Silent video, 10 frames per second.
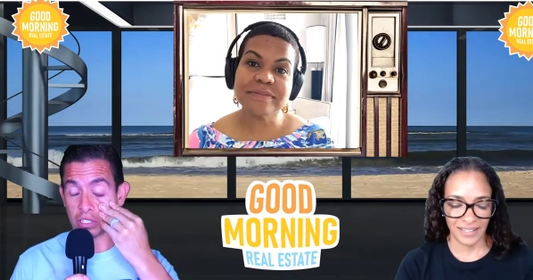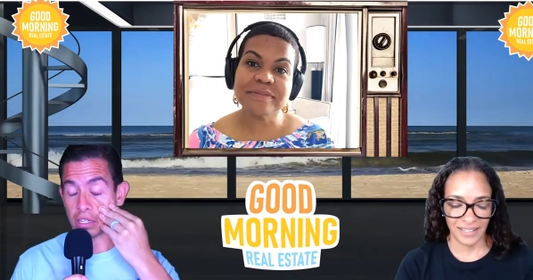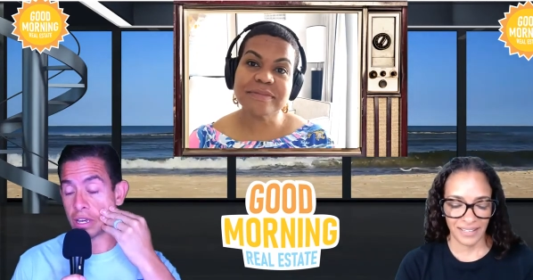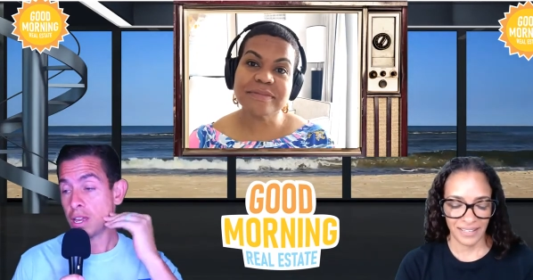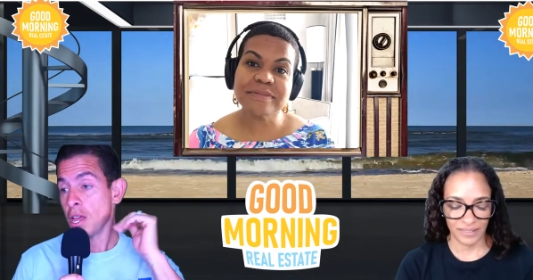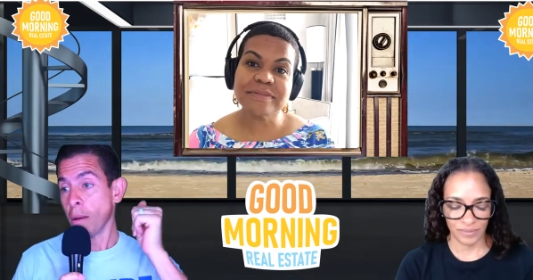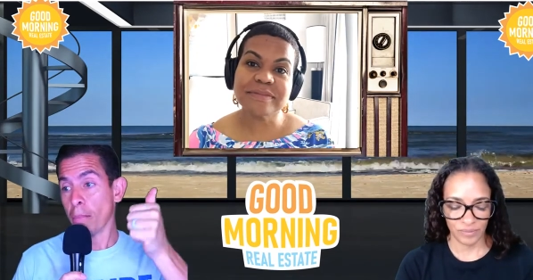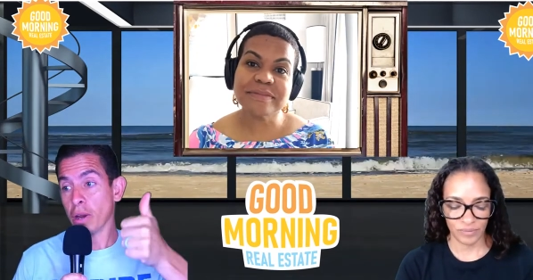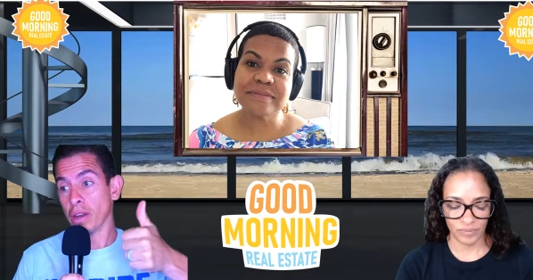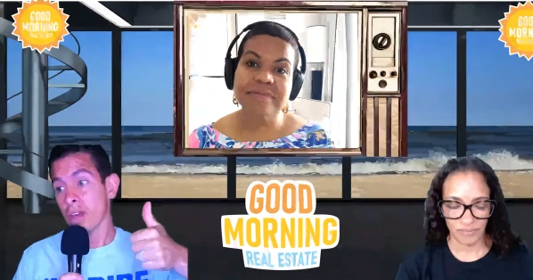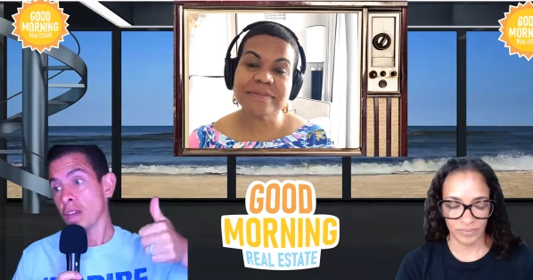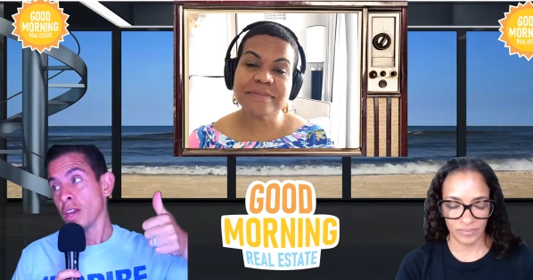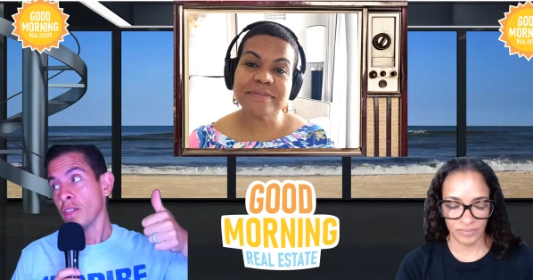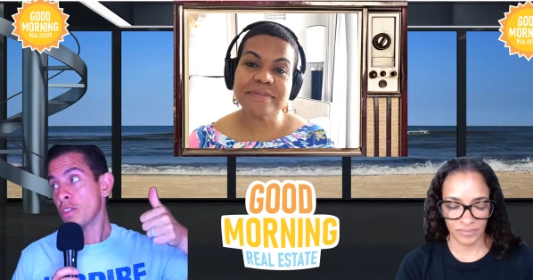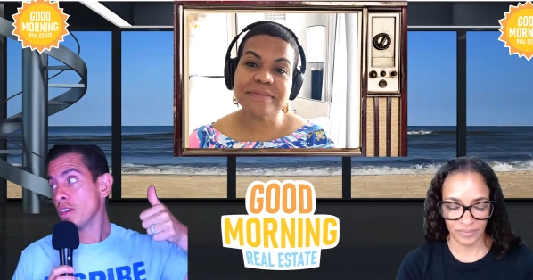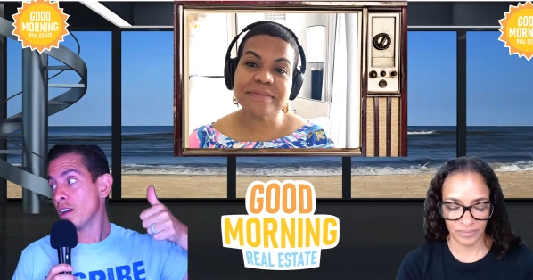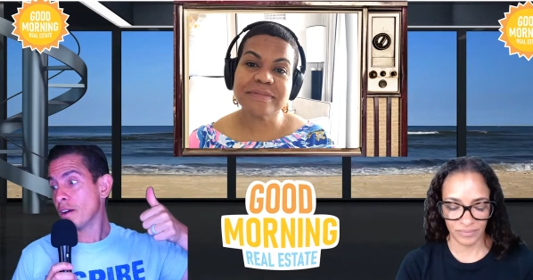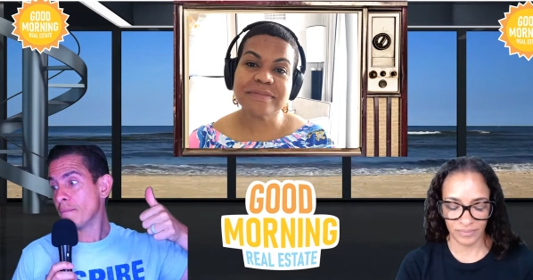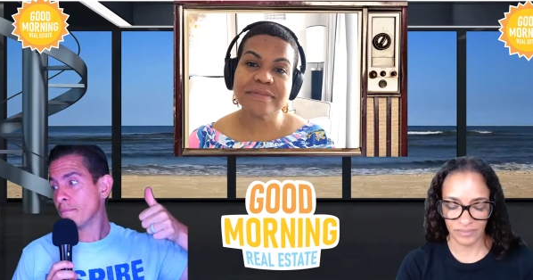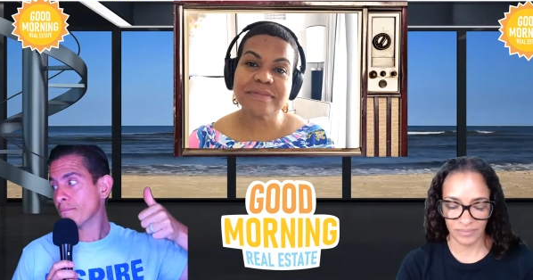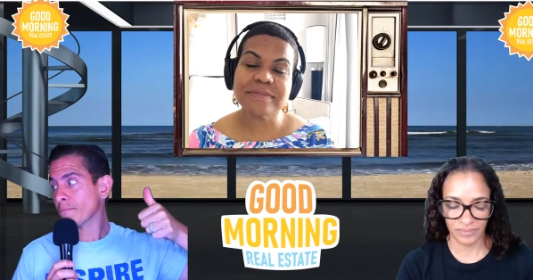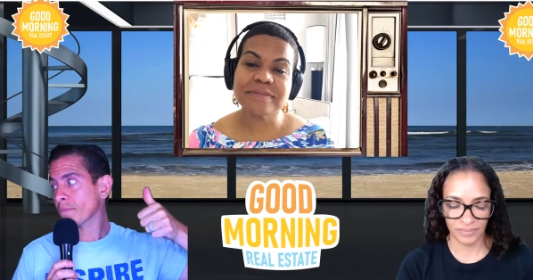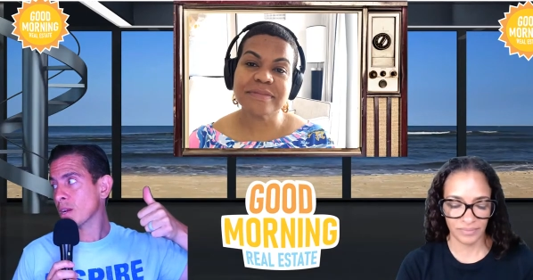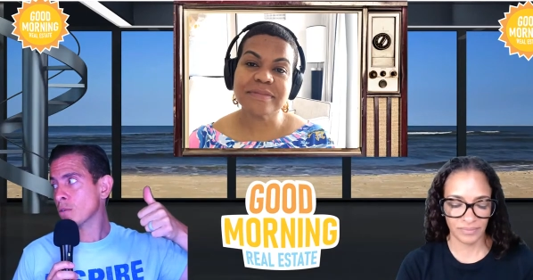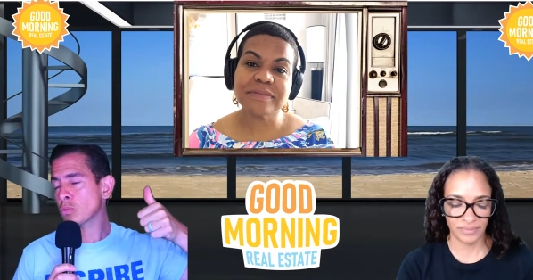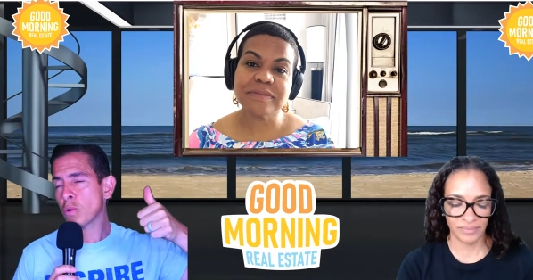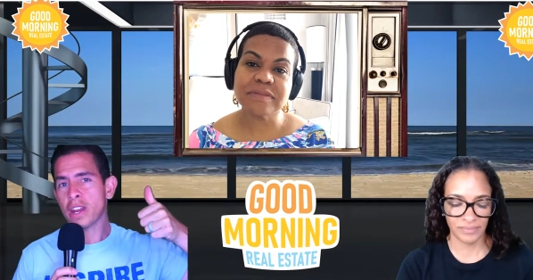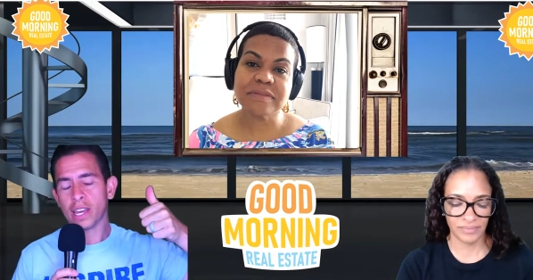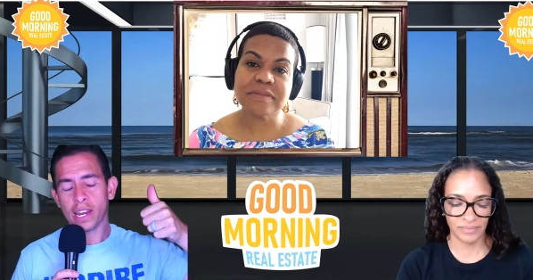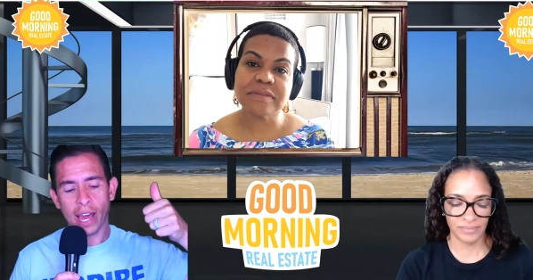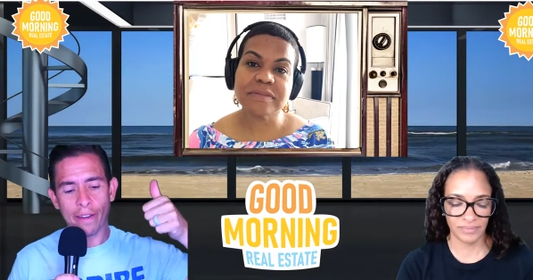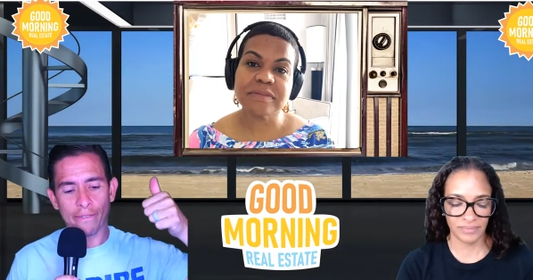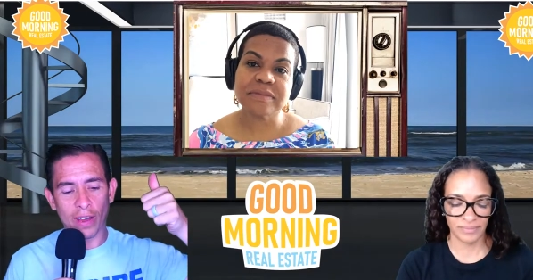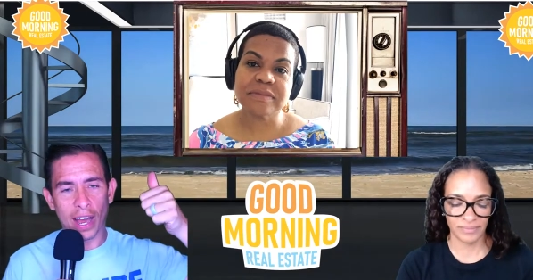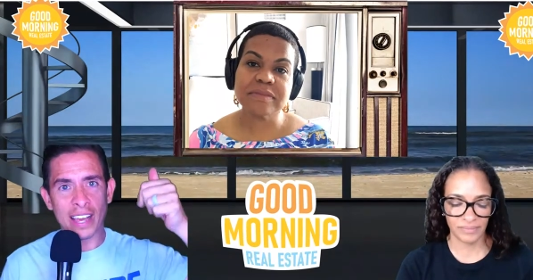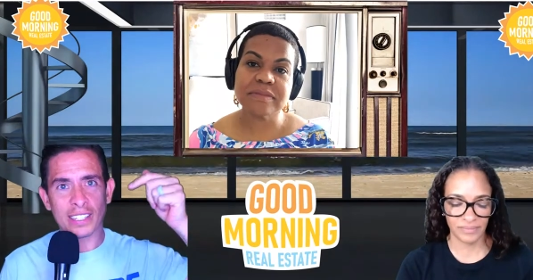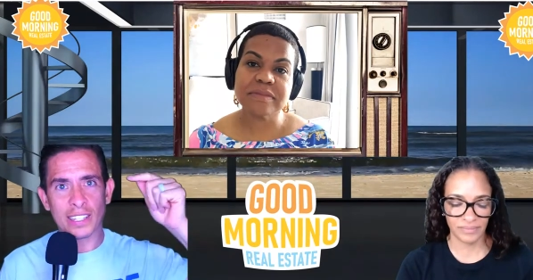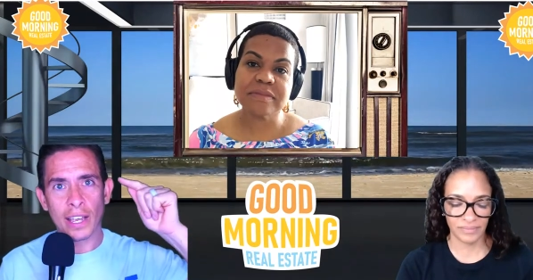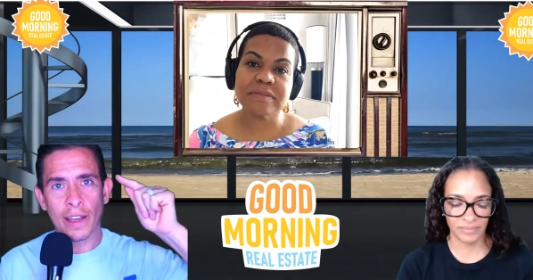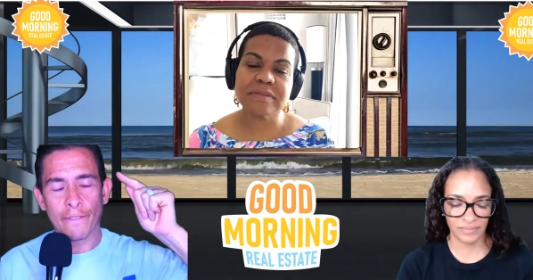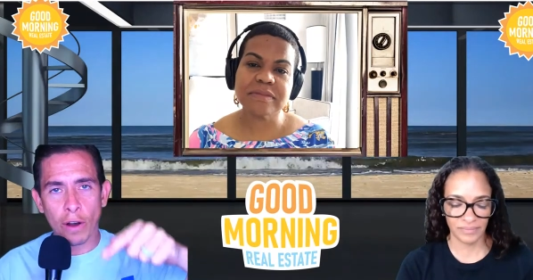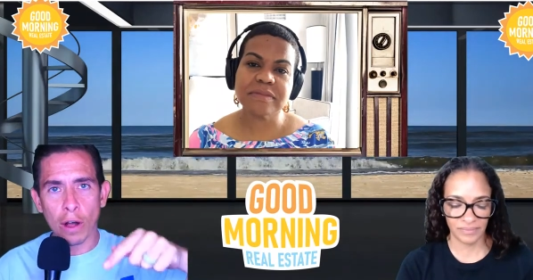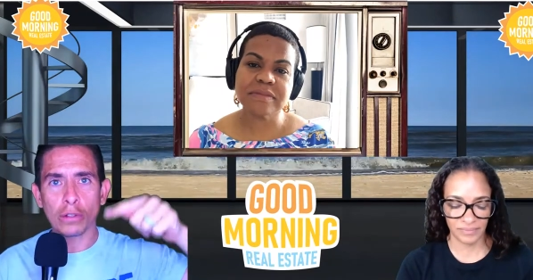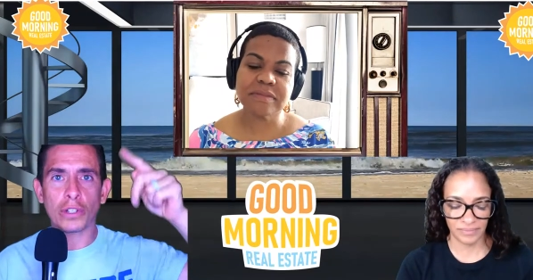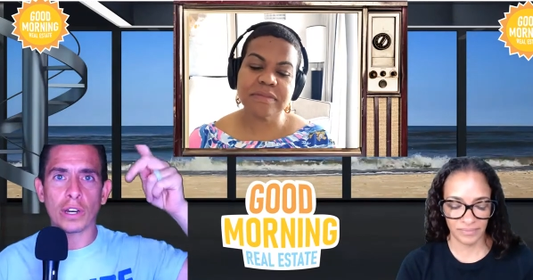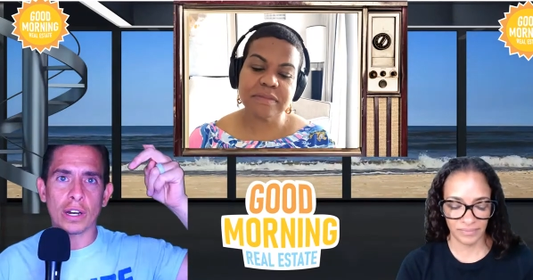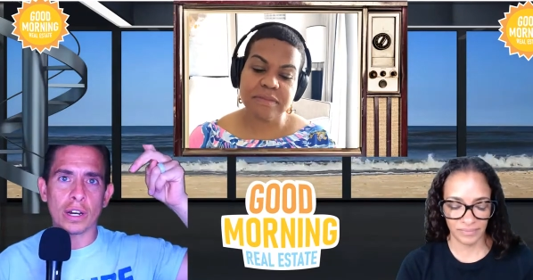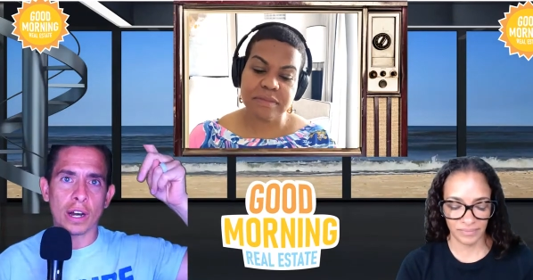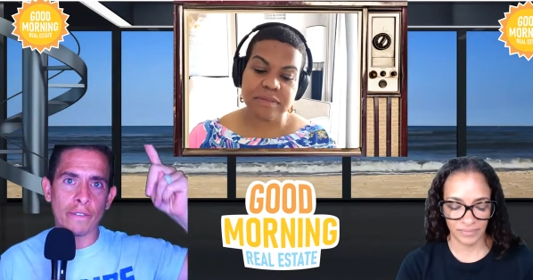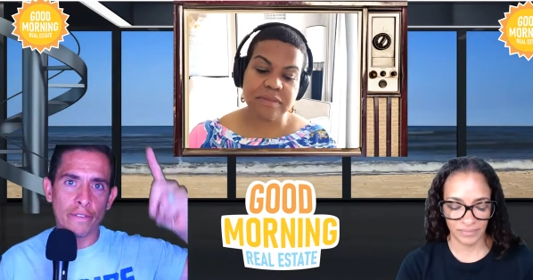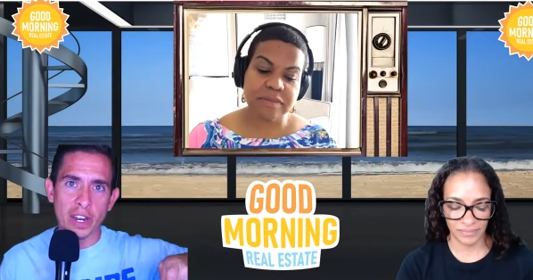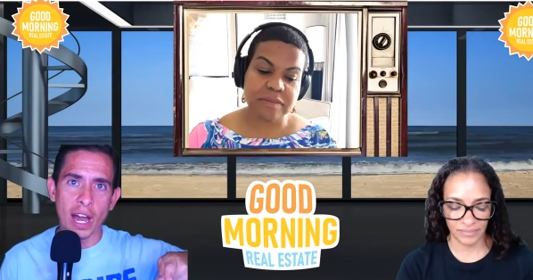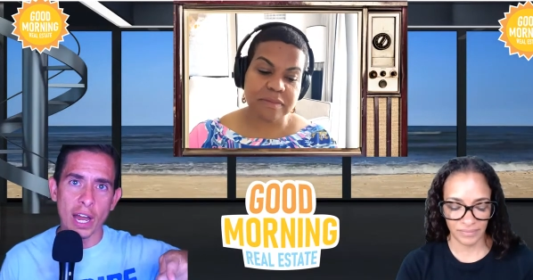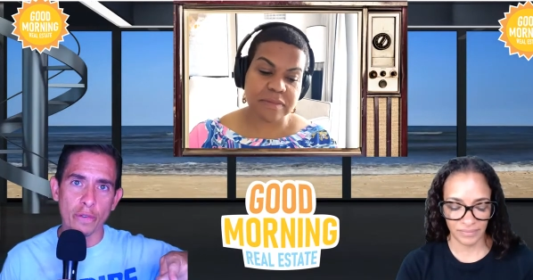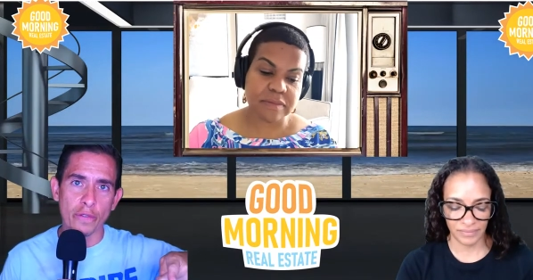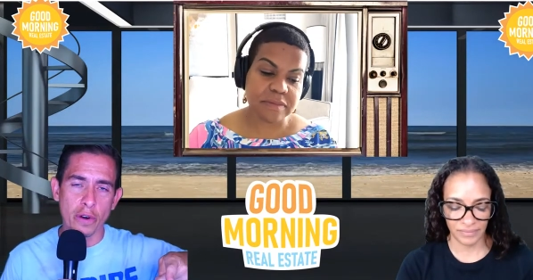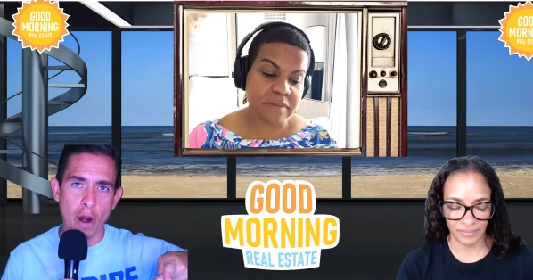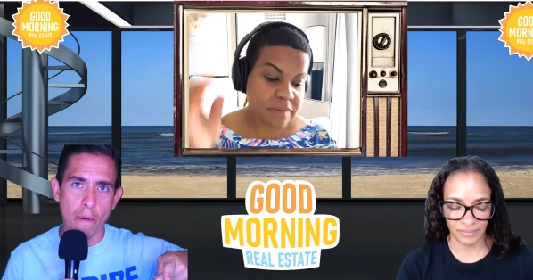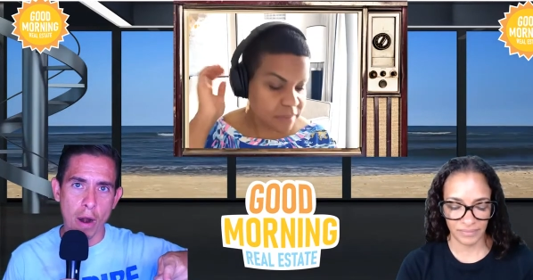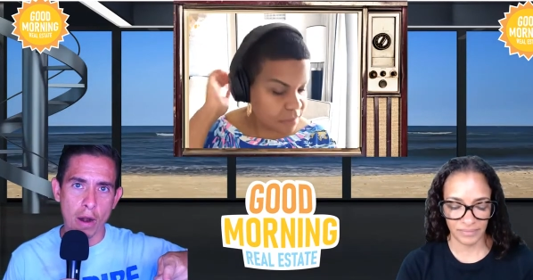Speaker 1: just say that. But the um, I was running, and I I I followed a videographer in our